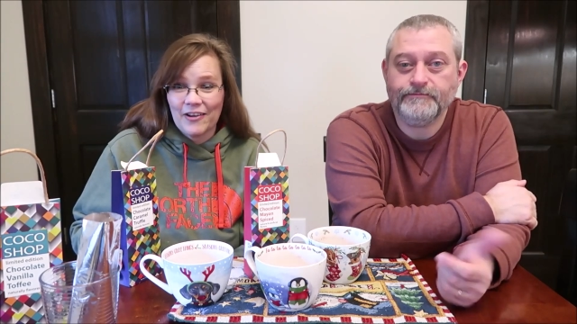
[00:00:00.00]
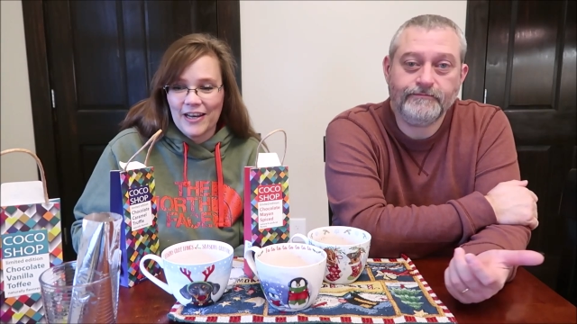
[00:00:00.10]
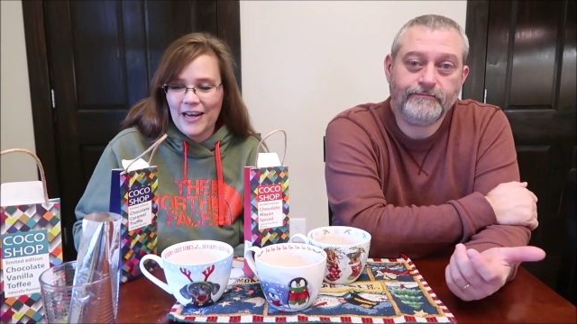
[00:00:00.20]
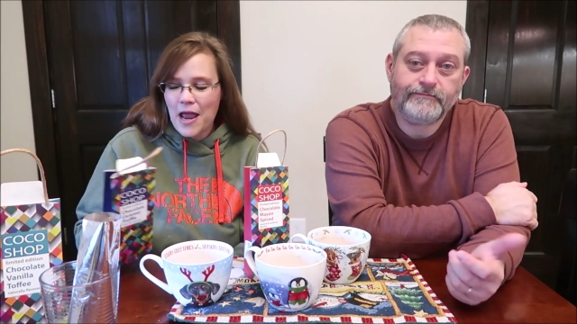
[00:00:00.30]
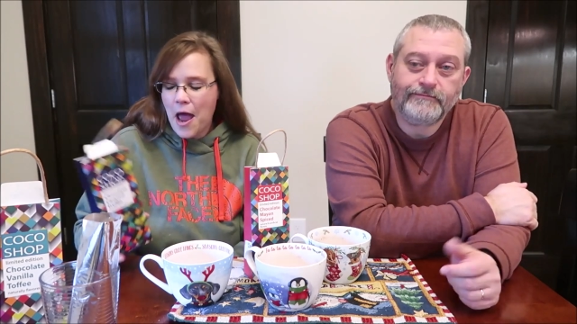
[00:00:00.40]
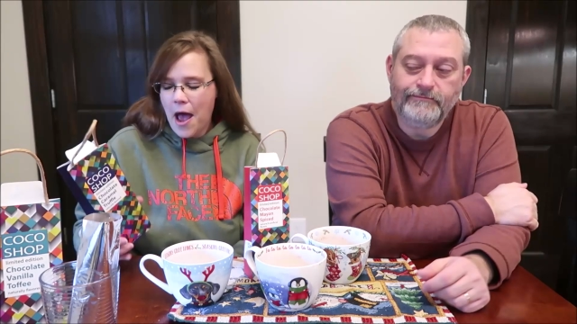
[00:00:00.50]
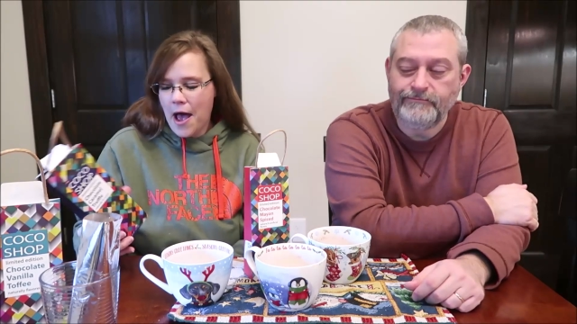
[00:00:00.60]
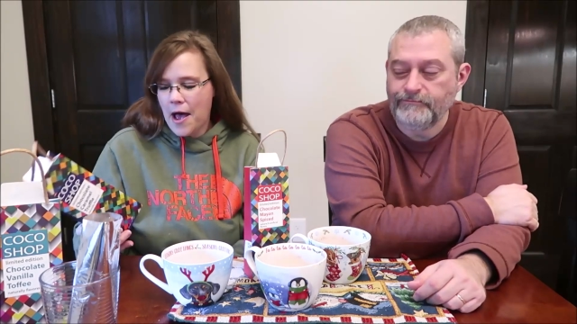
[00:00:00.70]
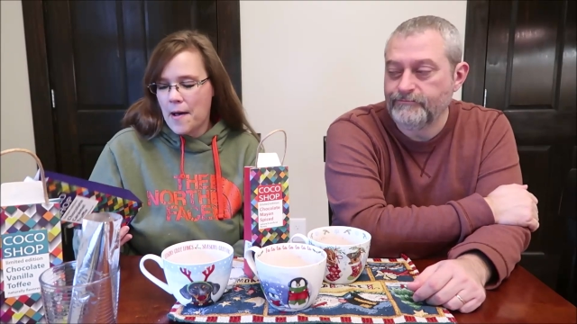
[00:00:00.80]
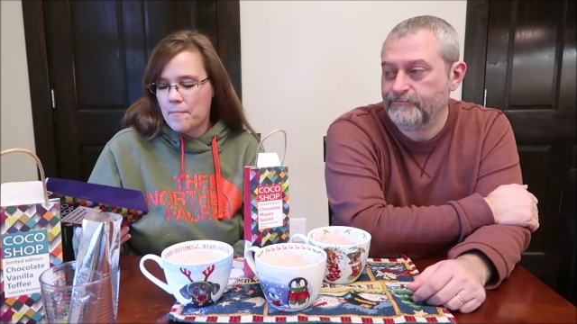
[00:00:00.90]
Speaker 1: on it.
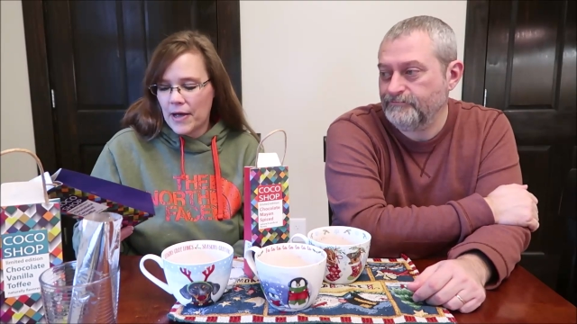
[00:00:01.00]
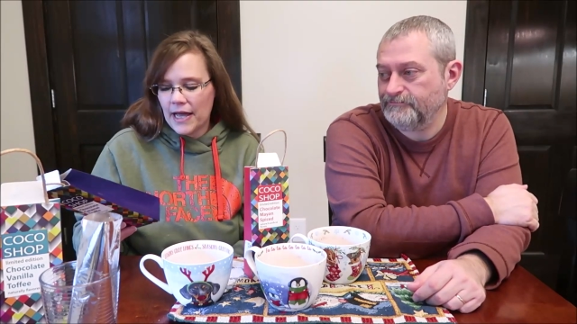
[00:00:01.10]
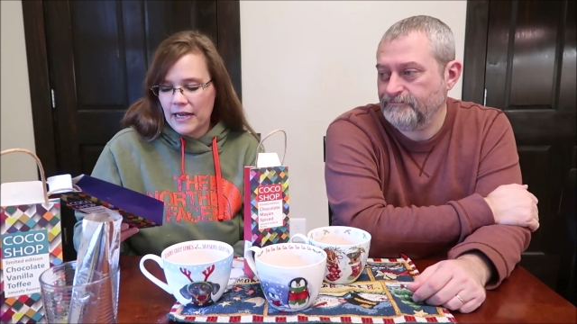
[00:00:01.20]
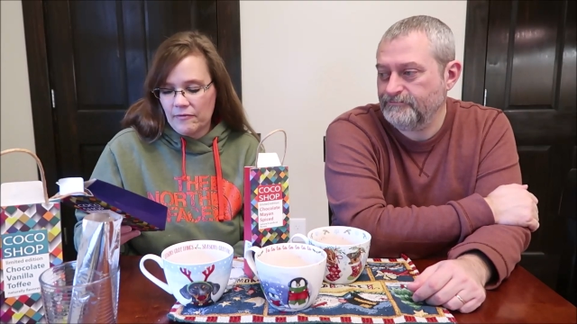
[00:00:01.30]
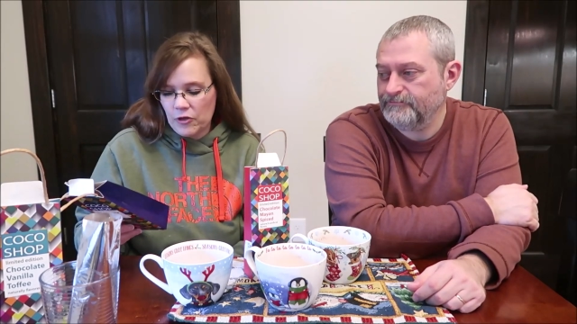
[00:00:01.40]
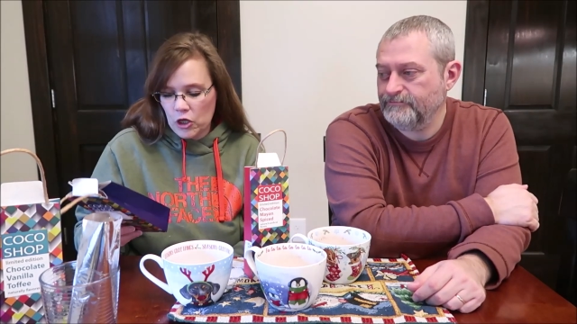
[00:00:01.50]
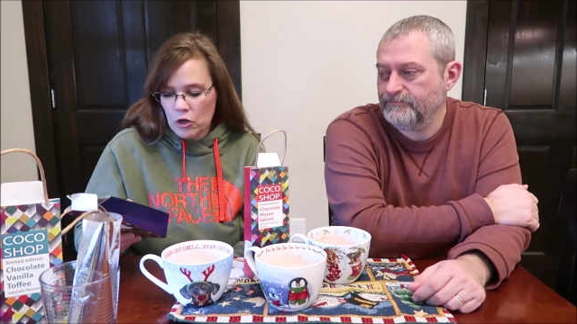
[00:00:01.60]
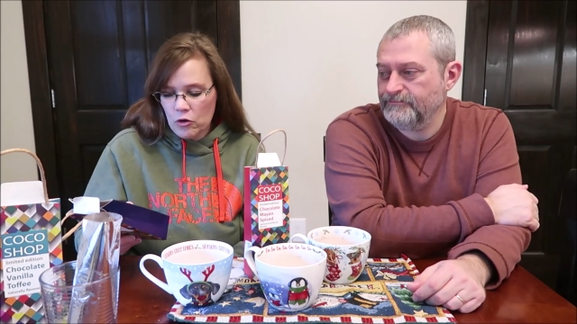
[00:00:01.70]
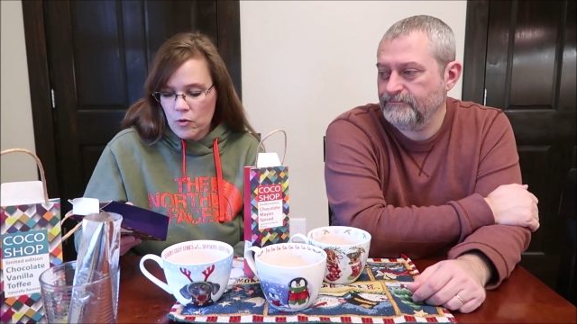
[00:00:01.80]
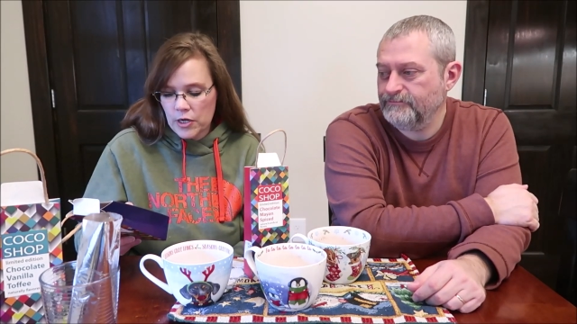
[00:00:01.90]
Uh, but if
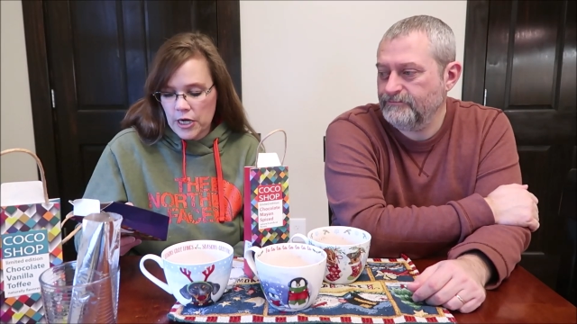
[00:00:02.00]
you